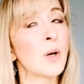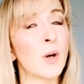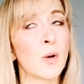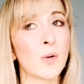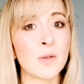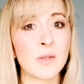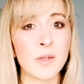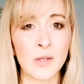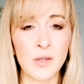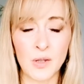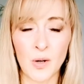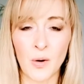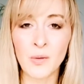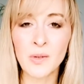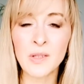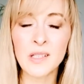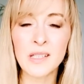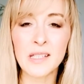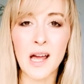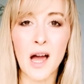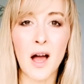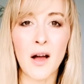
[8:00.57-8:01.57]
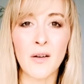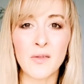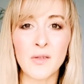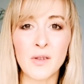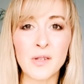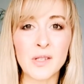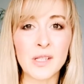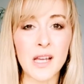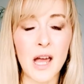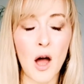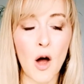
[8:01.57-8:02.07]
but also don't starve
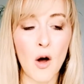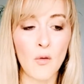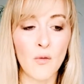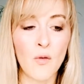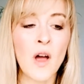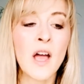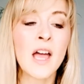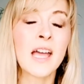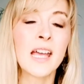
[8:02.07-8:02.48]
yourself.